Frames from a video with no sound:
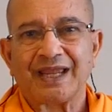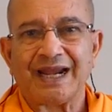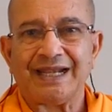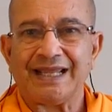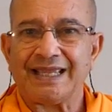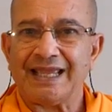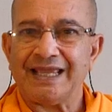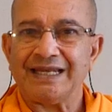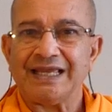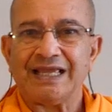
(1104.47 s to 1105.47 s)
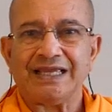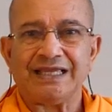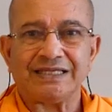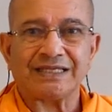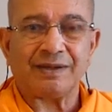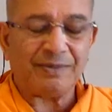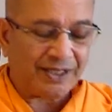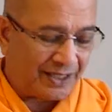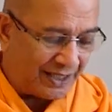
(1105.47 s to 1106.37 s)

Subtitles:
and again he is coming